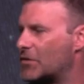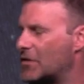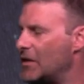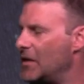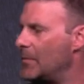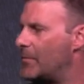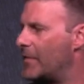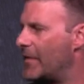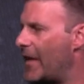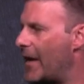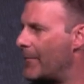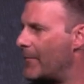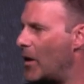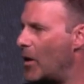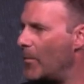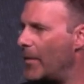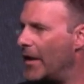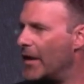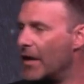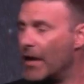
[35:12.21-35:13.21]
sheep in that
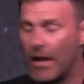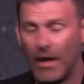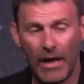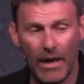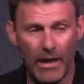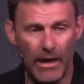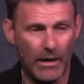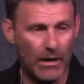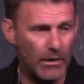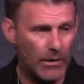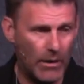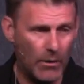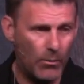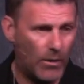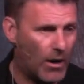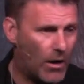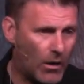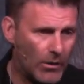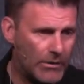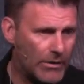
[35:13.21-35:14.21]
moment. And
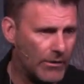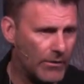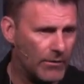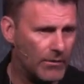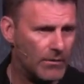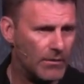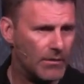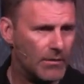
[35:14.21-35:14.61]
we all do.